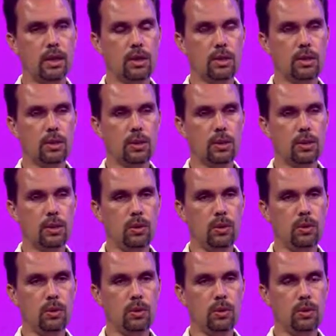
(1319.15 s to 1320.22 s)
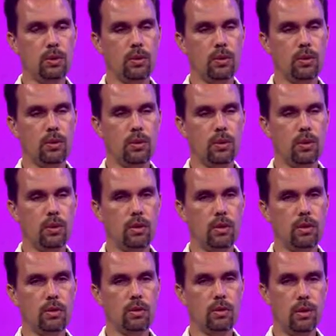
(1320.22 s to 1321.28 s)
So
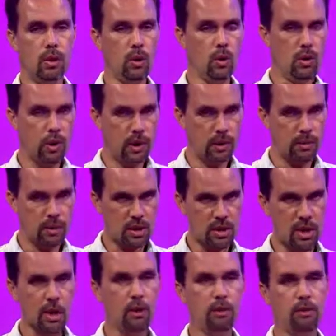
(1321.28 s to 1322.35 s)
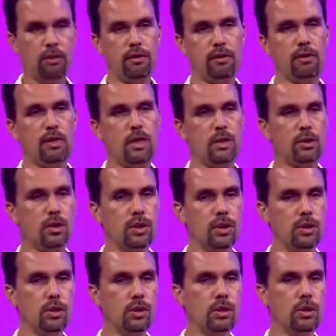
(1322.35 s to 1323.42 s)
Dole himself
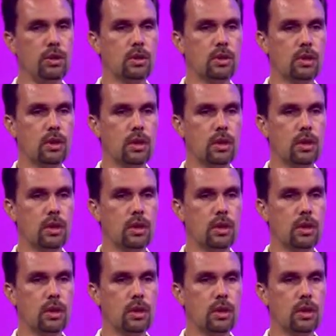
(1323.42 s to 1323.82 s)
introduced